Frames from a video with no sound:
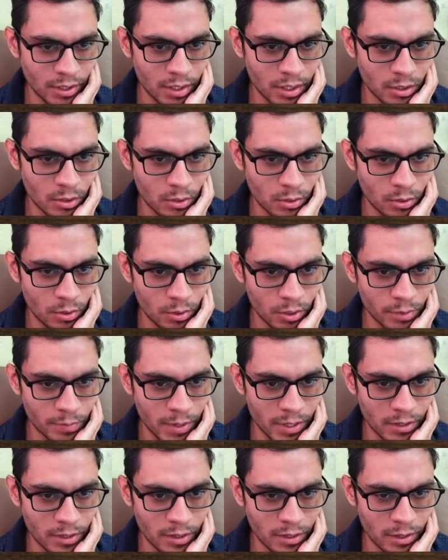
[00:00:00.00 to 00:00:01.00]
to cross my
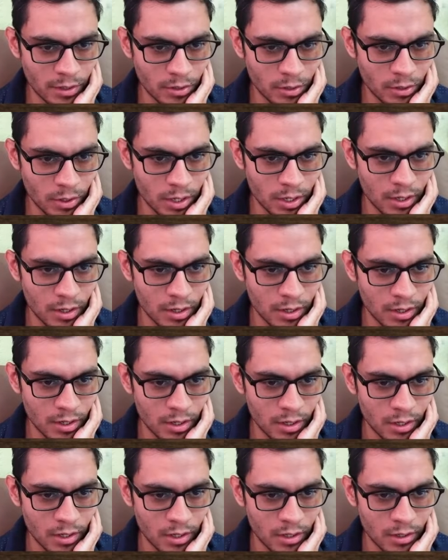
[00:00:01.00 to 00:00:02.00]
territory,
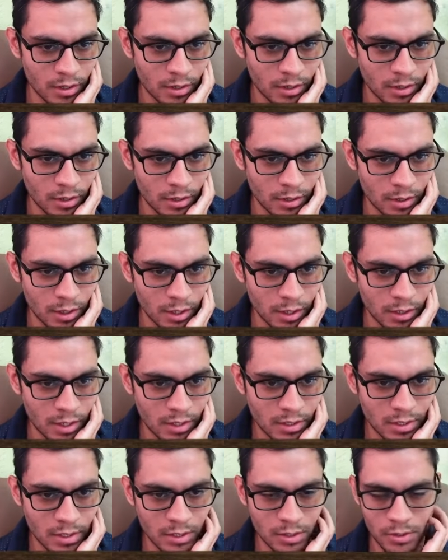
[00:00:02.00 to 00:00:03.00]
and this
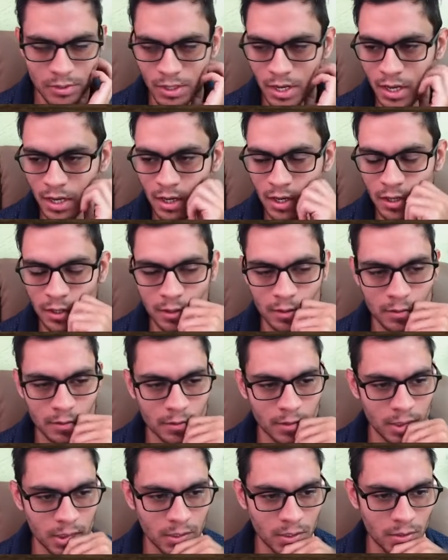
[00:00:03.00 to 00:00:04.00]
is just hanging.
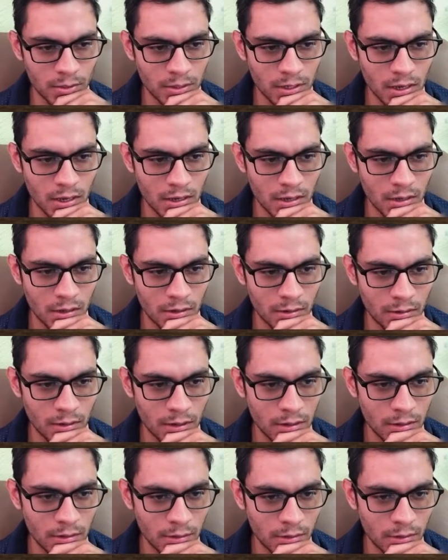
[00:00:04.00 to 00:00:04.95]
It's just hanging, right?